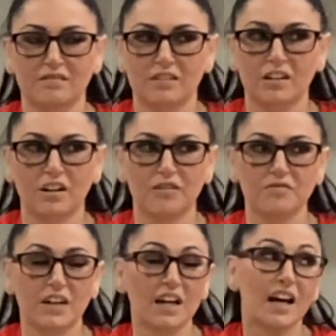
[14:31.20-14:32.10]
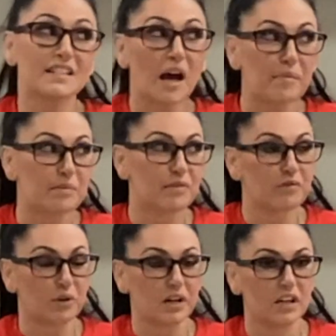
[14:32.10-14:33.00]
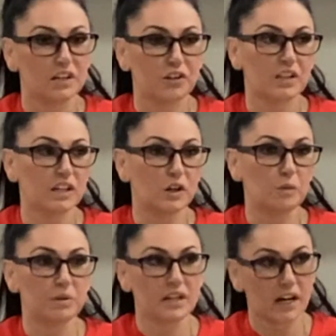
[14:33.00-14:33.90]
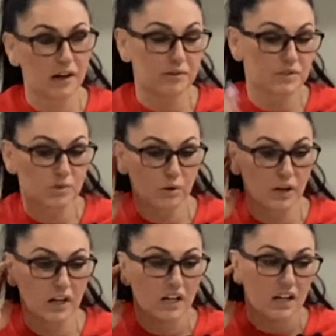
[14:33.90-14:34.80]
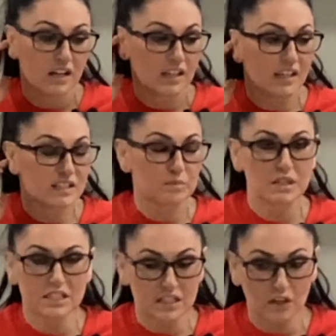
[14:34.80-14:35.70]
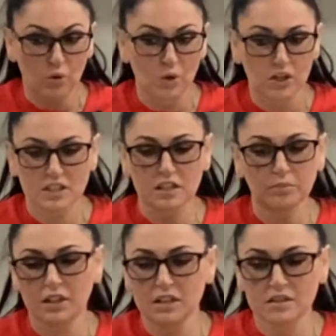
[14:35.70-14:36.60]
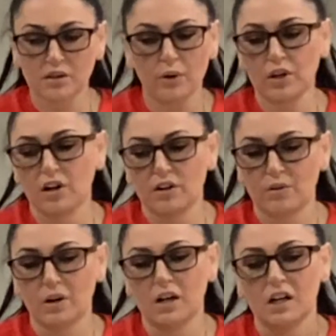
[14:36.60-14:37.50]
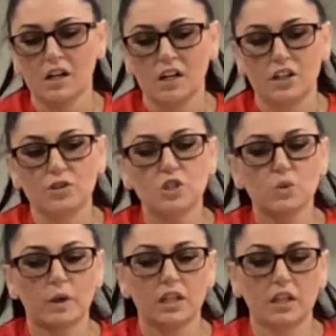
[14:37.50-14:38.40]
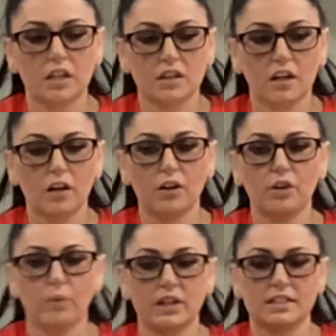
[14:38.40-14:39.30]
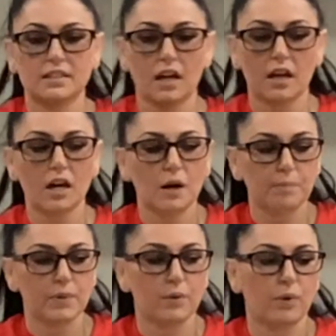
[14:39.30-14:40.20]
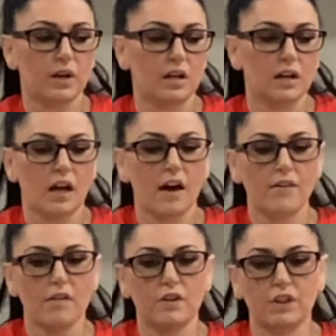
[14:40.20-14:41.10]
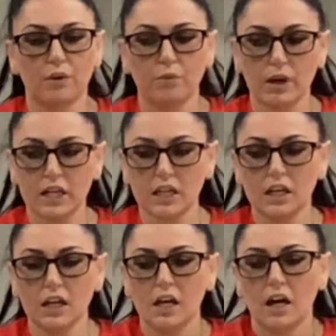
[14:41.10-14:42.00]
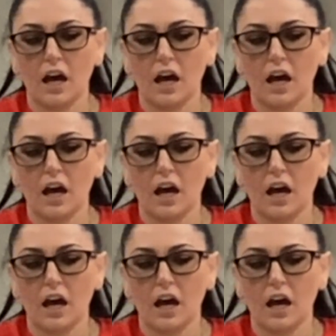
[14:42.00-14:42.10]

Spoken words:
That has happened before. Your key to open the house, or key's missing, or something's going on, or you just want to get there. You want to set up. You want to have everything ready.